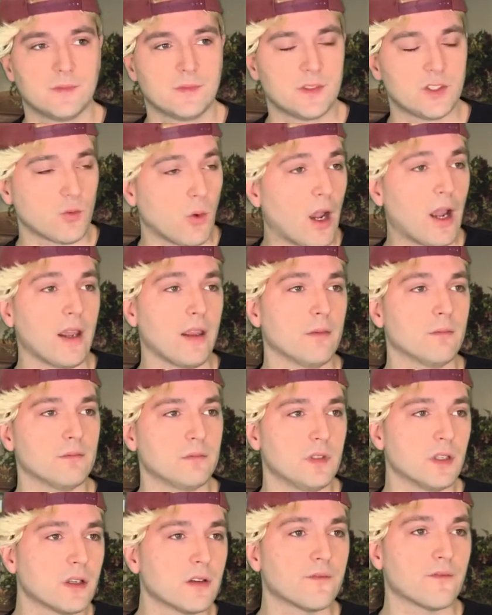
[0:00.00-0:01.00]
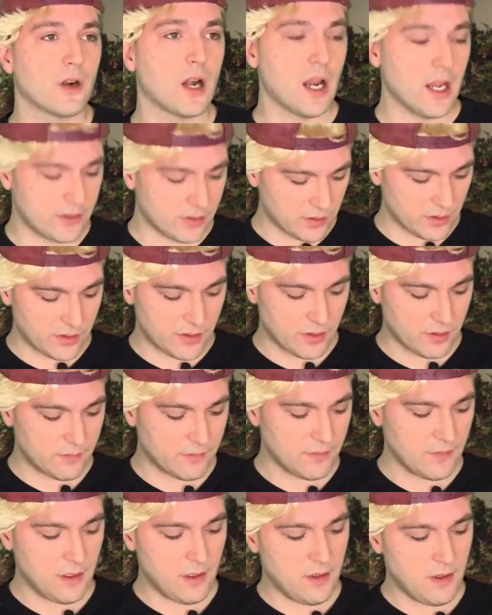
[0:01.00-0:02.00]
That's why I'm looking for answers
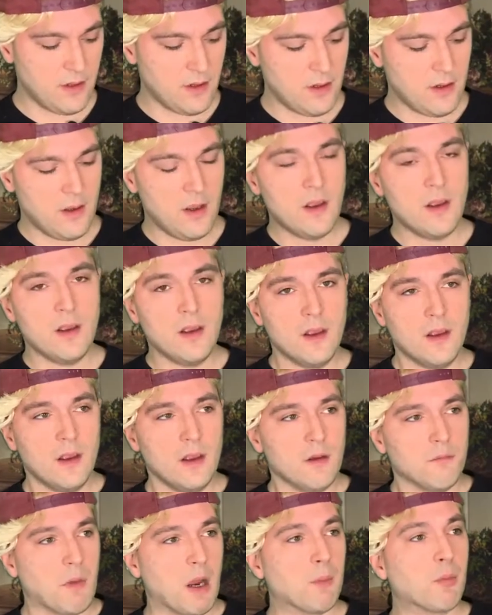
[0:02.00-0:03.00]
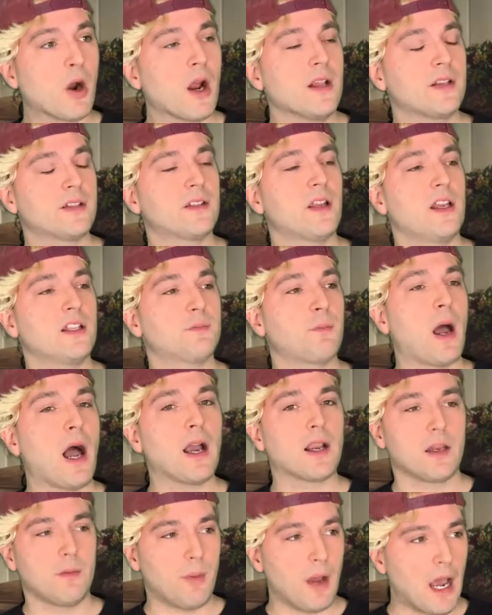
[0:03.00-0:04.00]
in my Bryce Nice
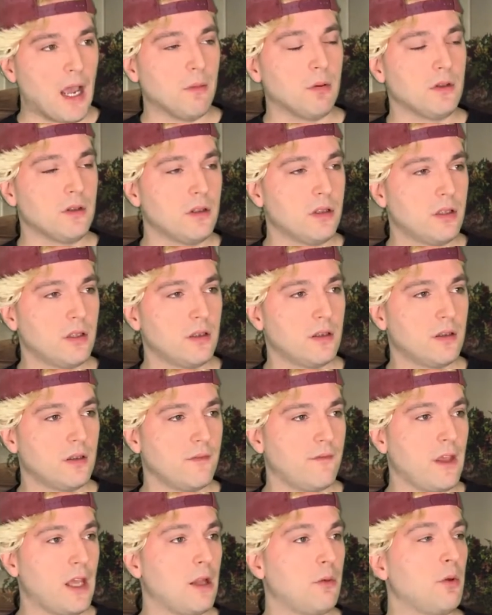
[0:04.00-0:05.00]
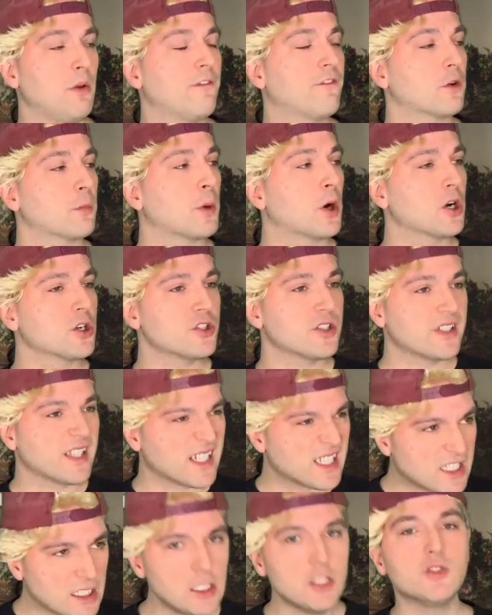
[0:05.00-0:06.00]
Pocket Bible, available for purchase
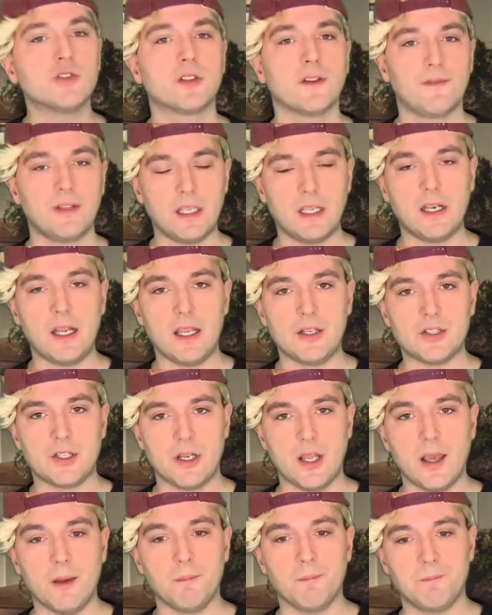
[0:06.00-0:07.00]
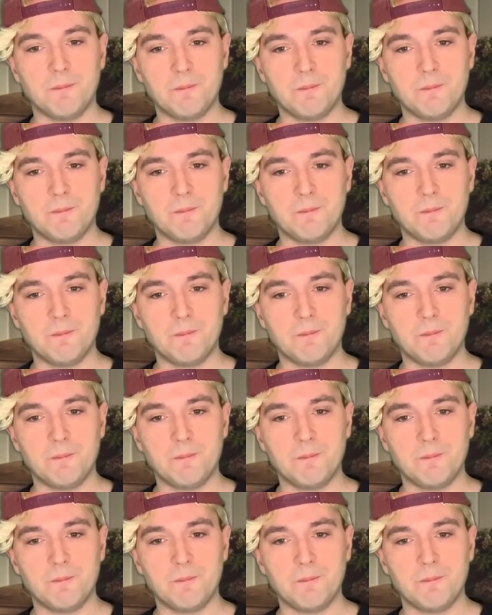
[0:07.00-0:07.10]
exclusively at H&M.